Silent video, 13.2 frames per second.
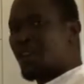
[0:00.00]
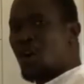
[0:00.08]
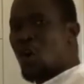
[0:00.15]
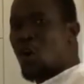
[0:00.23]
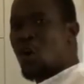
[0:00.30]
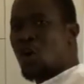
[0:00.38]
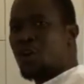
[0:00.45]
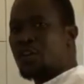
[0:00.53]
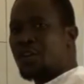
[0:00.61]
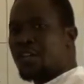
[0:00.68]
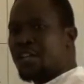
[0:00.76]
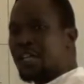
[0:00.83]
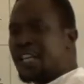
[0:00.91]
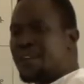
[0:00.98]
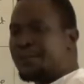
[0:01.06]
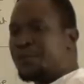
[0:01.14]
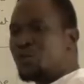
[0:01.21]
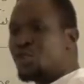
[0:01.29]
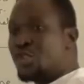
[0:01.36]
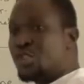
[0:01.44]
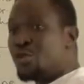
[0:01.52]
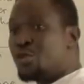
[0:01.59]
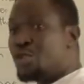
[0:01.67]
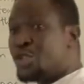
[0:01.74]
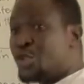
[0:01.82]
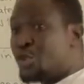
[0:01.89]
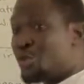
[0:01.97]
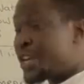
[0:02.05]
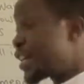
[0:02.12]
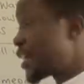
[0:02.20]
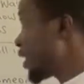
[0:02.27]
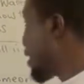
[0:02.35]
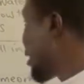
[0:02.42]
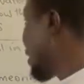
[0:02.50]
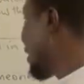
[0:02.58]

or if you chew sugarcane,